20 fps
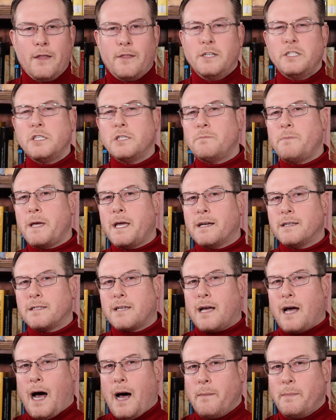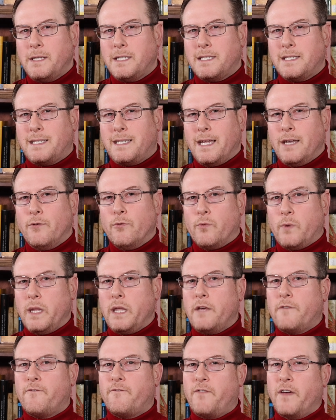This is because comets didn't
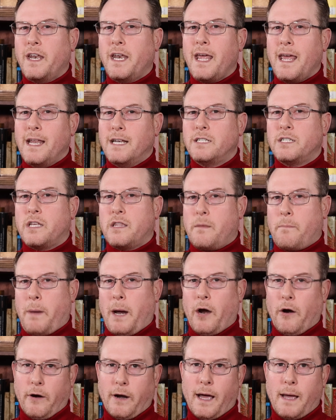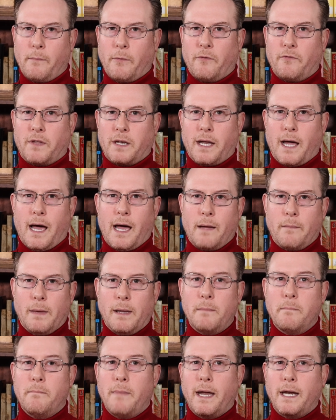really fit into the paradigm of the time,
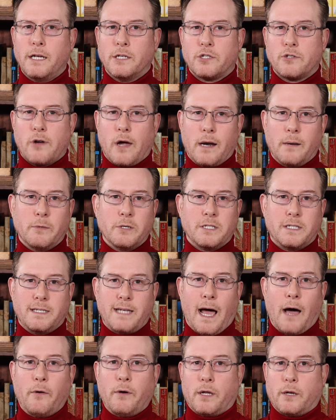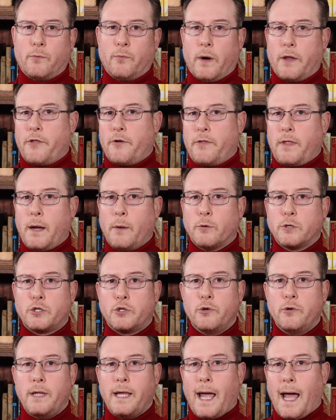and many astronomers doubted whether they were
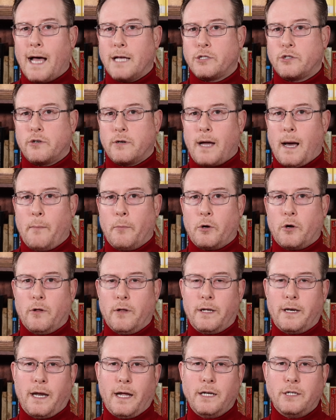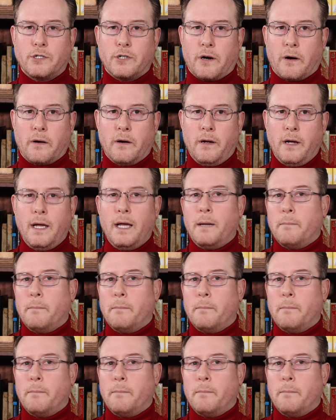truly astronomical in nature,